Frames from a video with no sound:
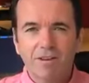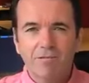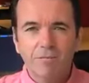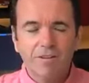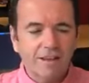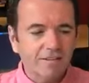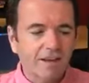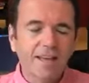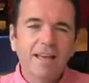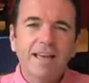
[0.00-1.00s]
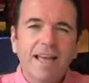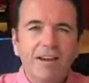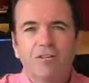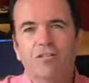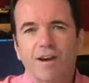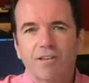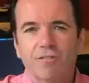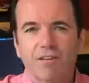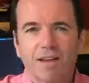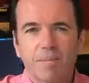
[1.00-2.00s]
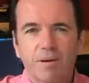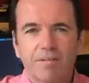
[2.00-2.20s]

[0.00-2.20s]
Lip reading: You know, from things like interest rates, for example.